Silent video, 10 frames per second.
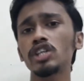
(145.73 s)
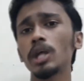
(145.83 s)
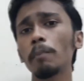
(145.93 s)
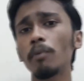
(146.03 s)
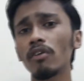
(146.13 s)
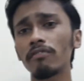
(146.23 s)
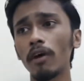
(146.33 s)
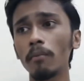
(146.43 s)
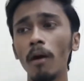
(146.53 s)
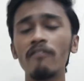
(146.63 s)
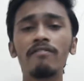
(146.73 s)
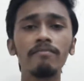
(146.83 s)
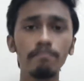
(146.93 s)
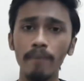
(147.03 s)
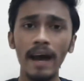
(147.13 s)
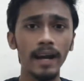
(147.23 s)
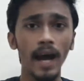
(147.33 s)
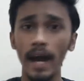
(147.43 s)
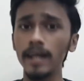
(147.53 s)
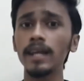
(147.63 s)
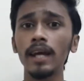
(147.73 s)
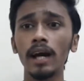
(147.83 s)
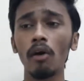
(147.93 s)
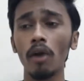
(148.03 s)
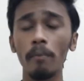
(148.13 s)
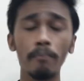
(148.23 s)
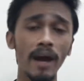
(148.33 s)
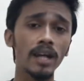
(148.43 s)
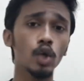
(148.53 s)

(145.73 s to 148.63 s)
shape or form a bad idea or a bad